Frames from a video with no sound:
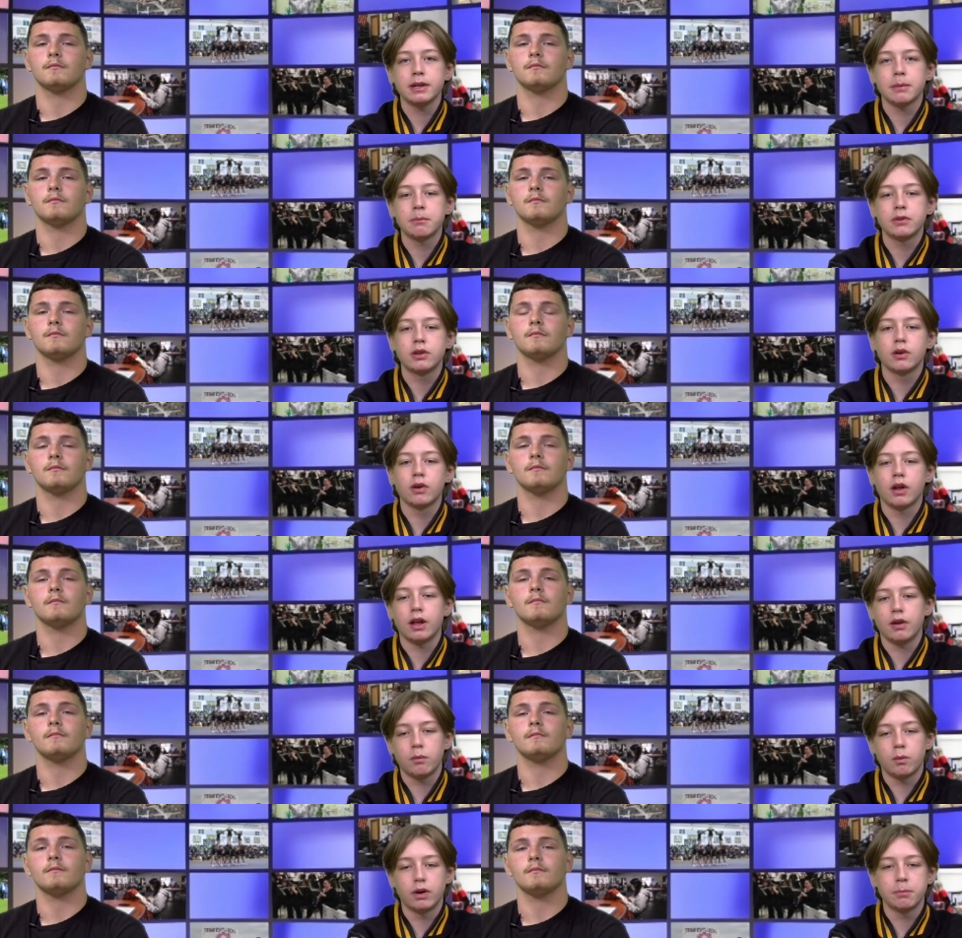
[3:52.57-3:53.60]
Speaker 1: m
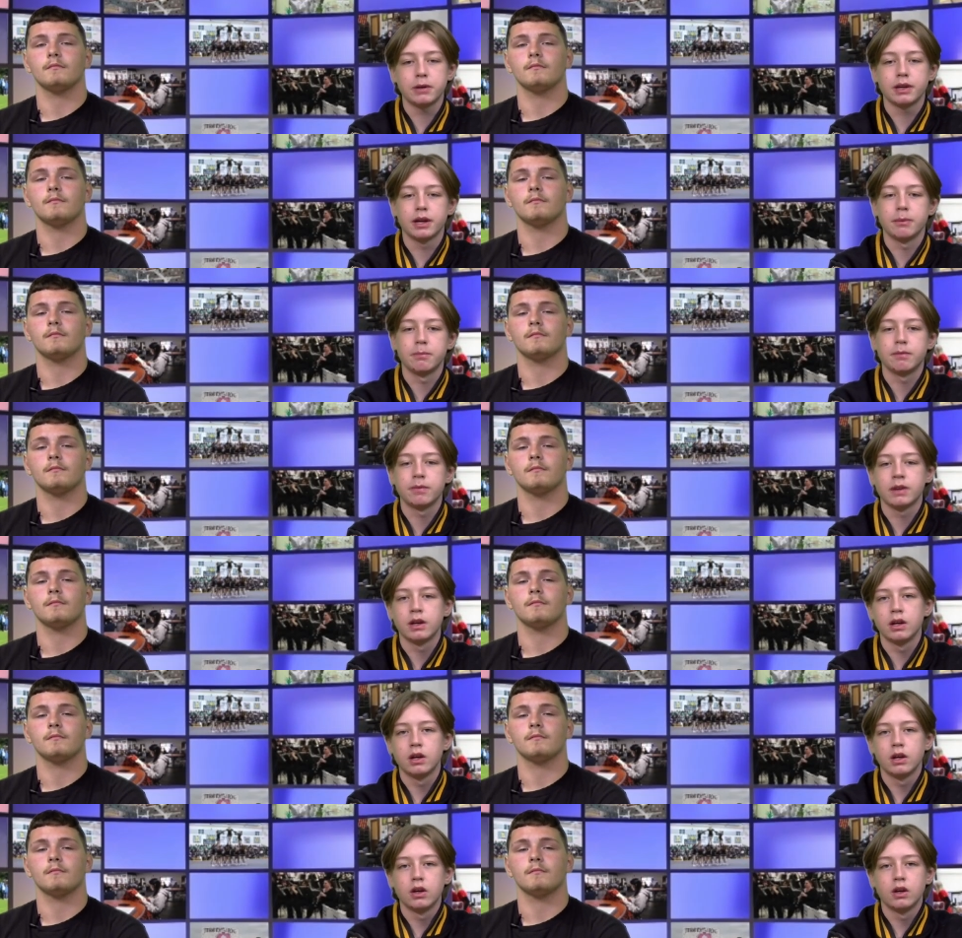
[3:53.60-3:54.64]
till one p m
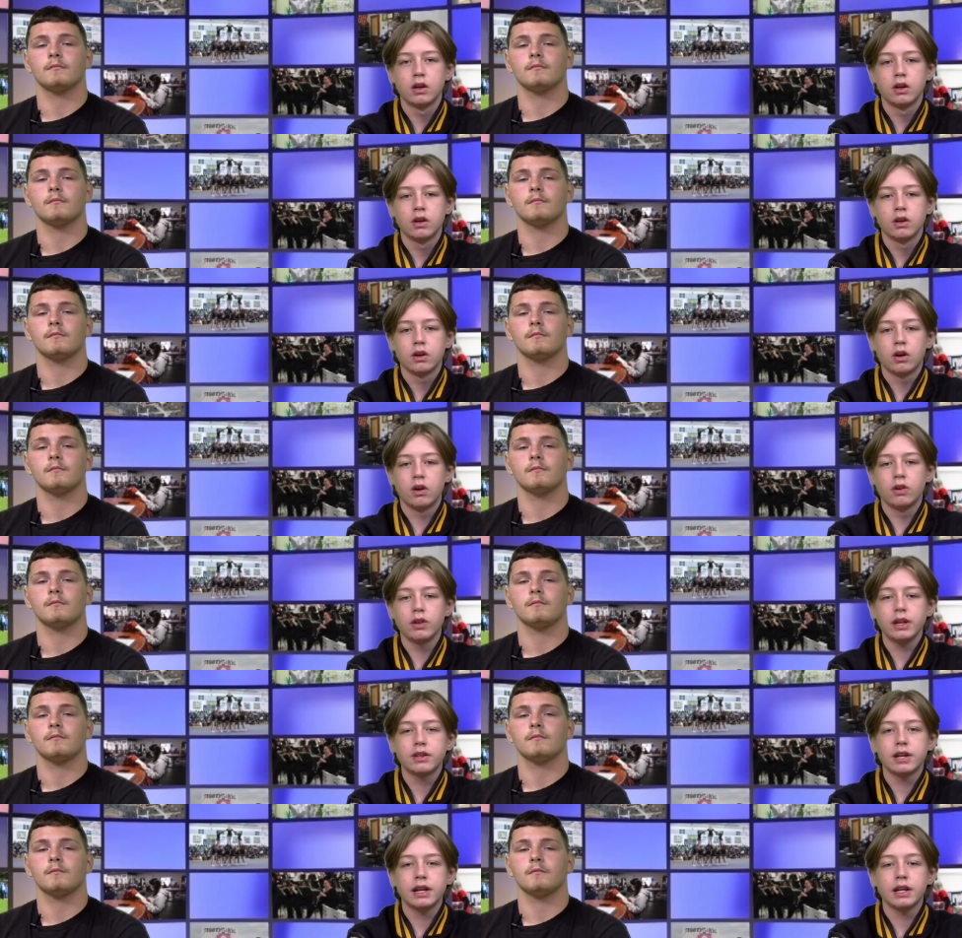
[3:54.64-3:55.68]

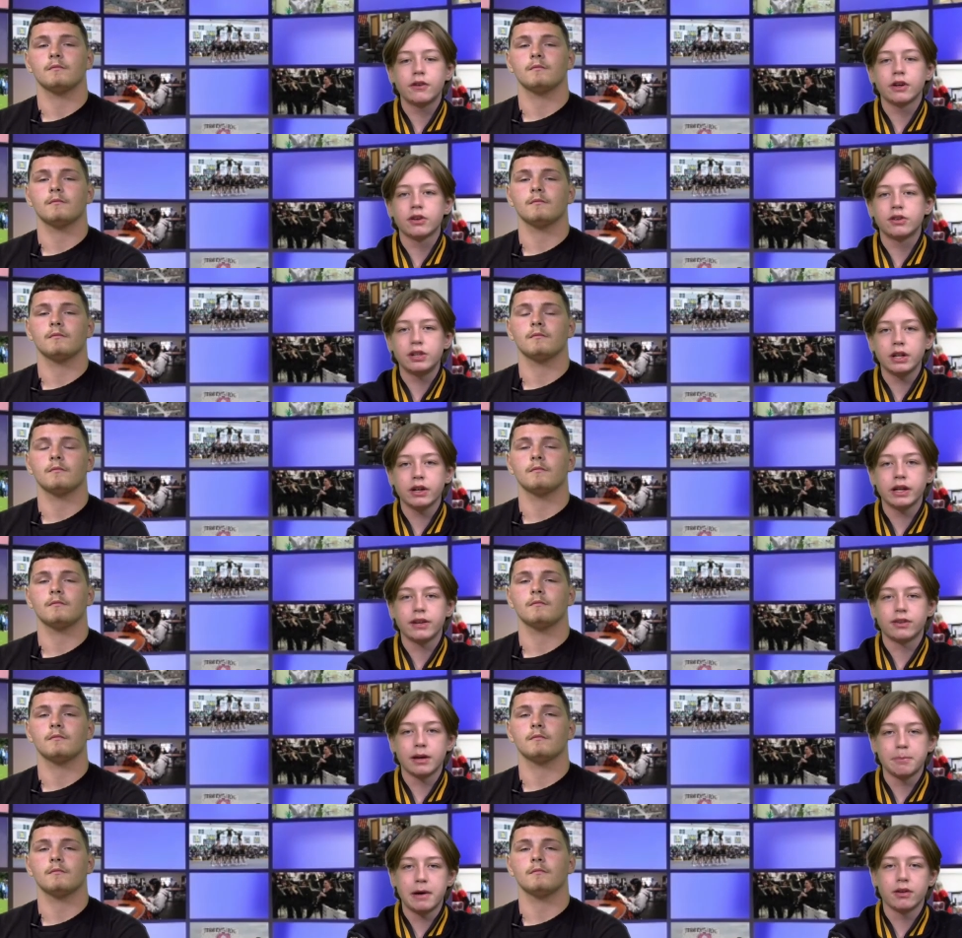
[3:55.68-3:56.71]
Only attend if you're
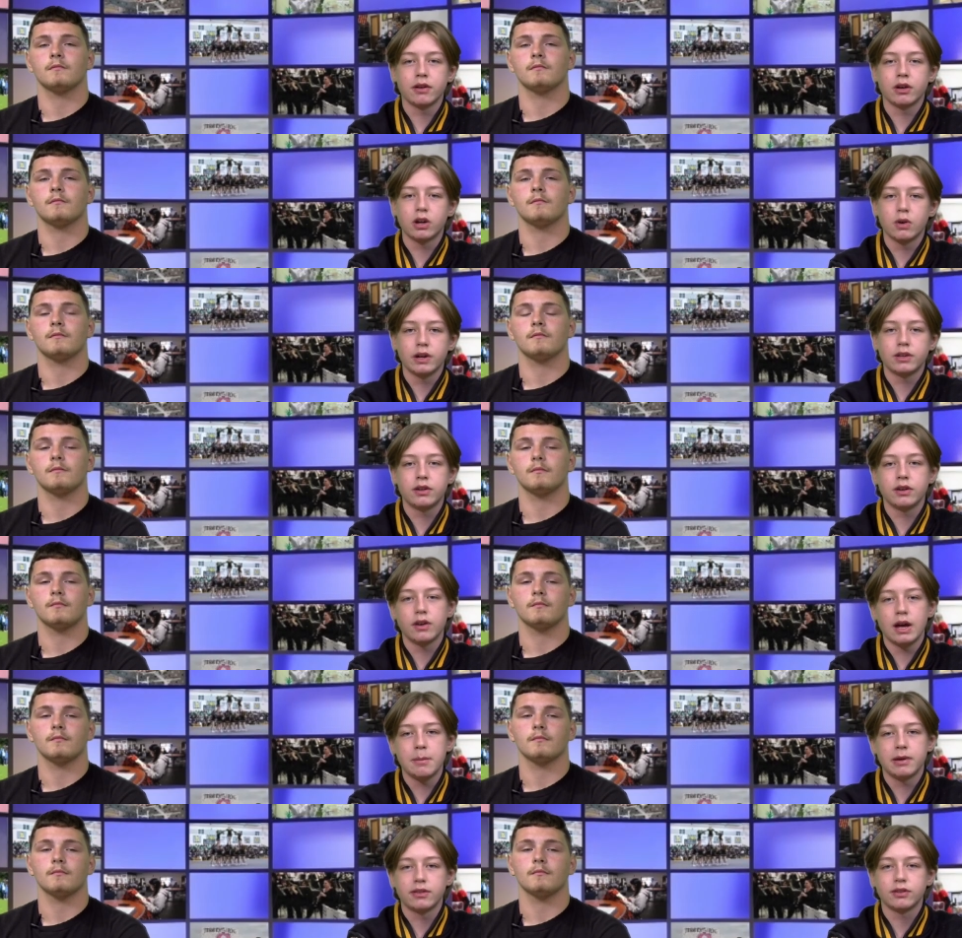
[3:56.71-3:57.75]
serious about going to
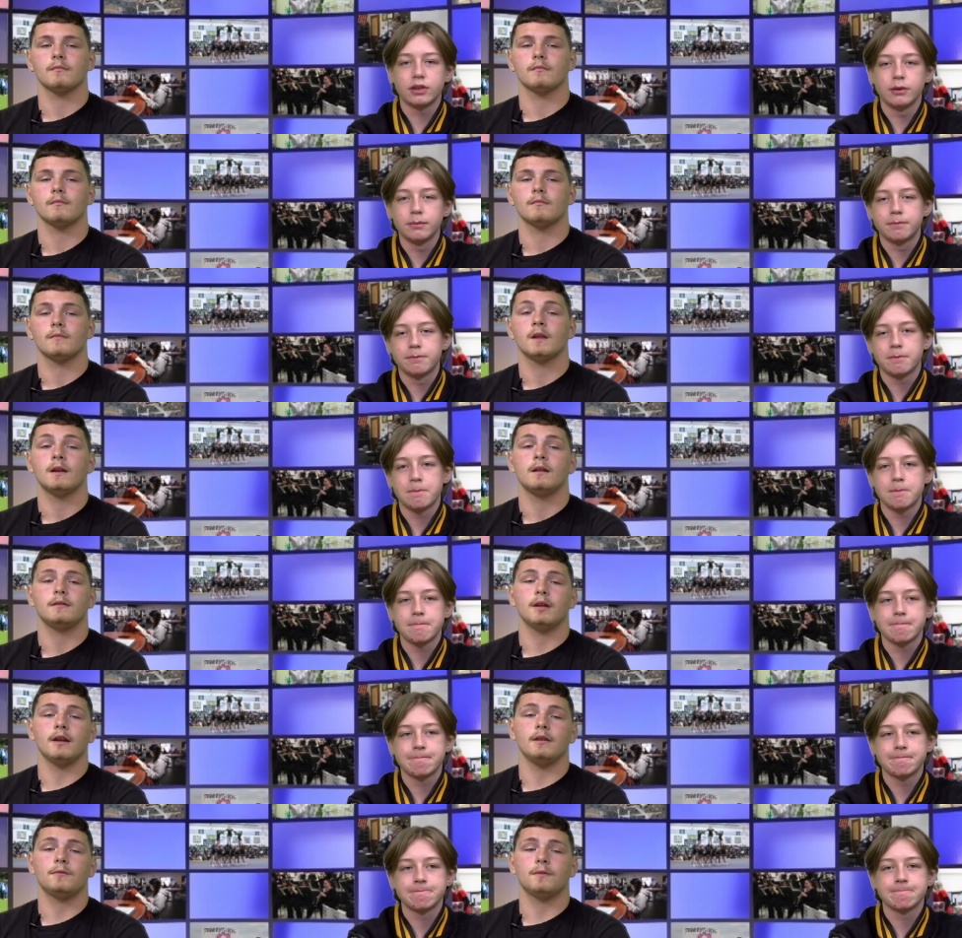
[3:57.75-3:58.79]
M S U.
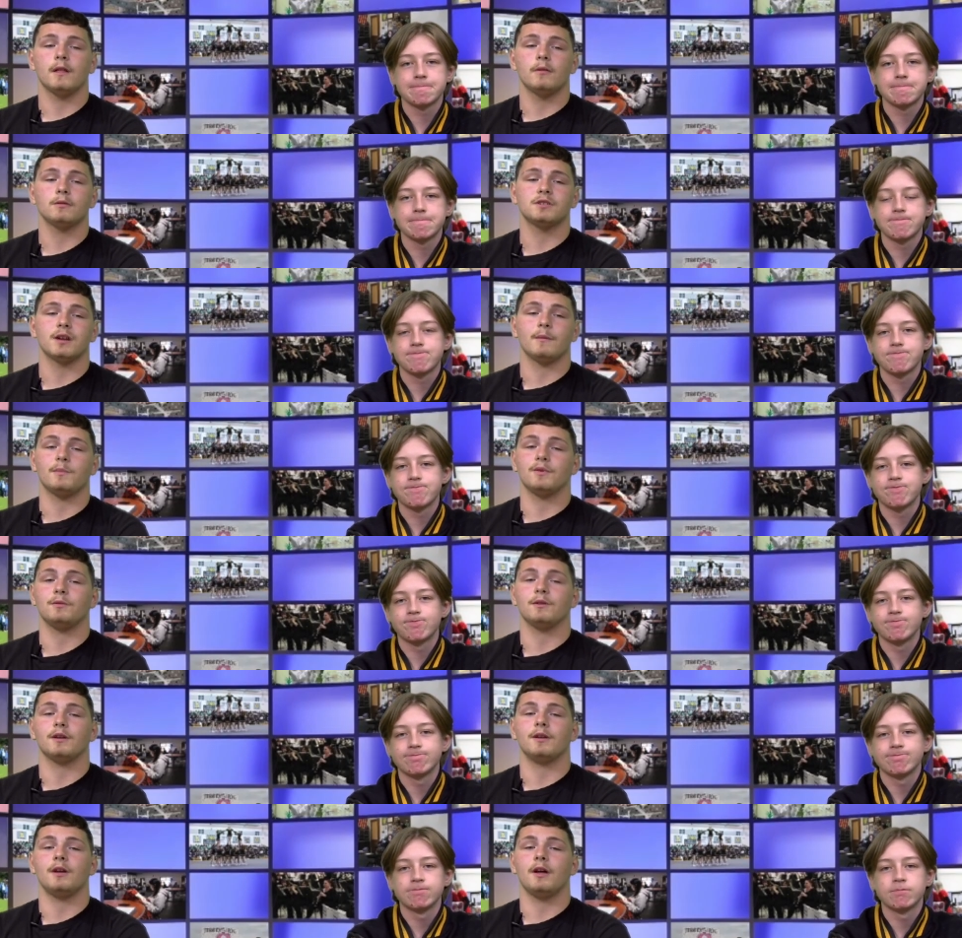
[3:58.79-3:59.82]
Speaker 2: Teddy's Flower Shop is
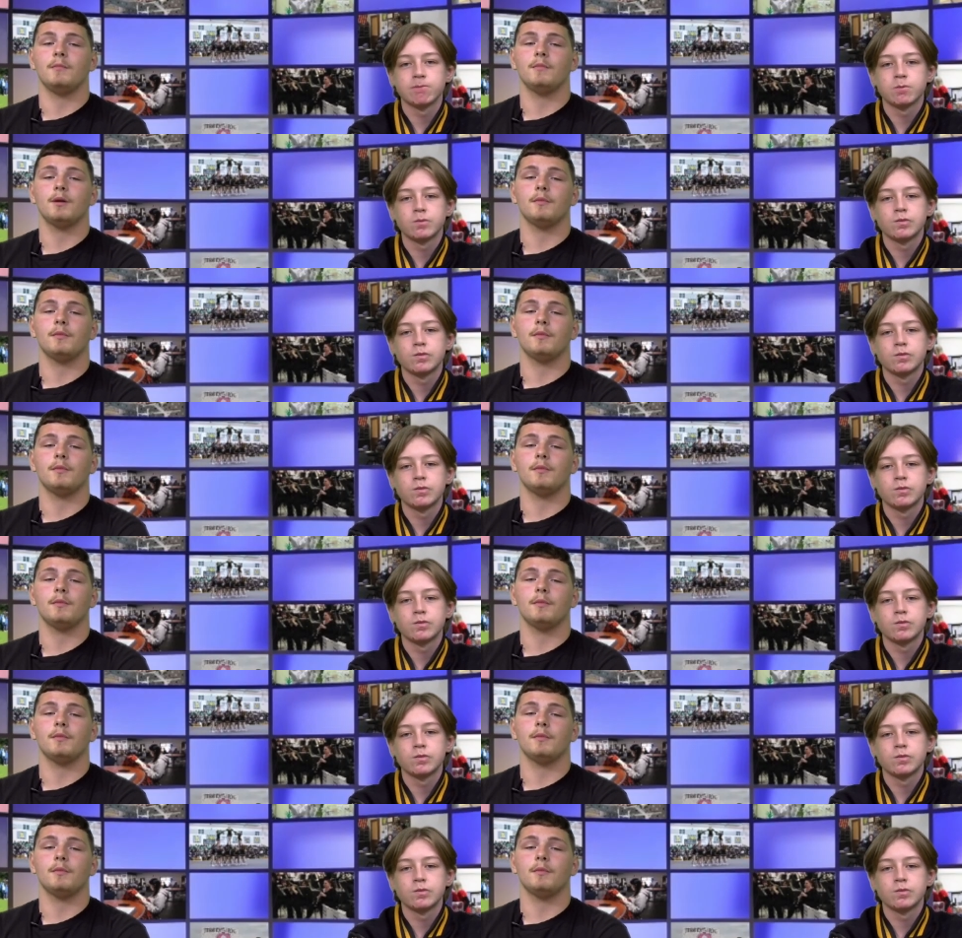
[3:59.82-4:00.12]
doing a Nightmare